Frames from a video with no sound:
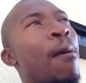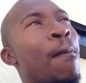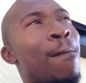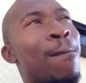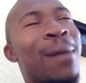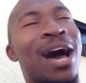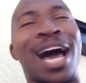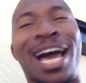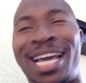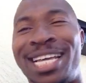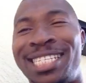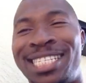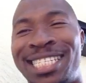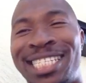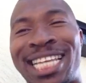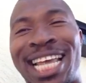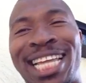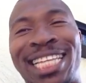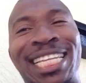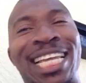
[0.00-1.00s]

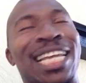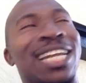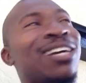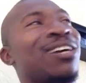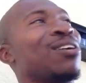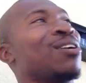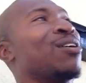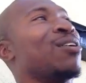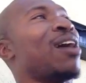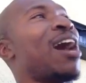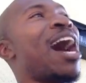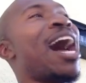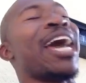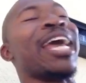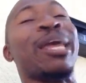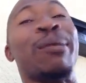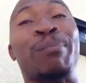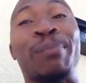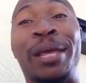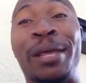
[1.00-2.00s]
mindset that, oh,
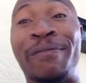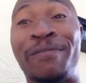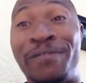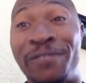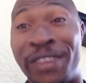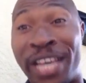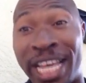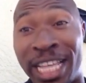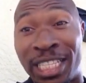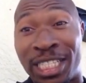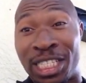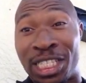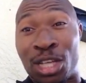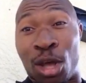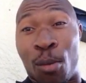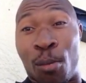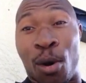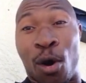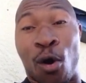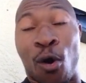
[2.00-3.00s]
I'm
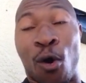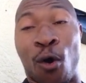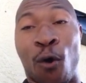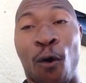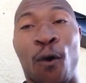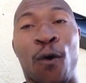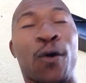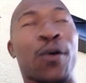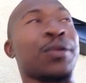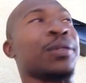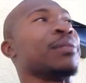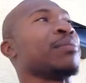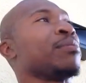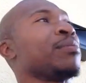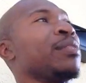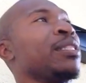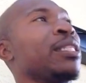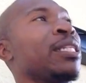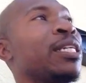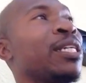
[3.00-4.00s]
invincible,
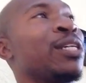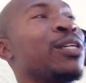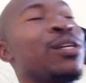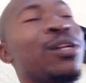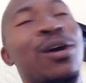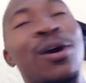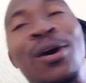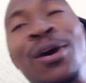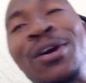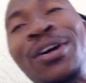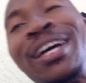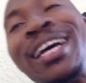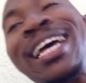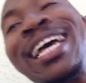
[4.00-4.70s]
you know,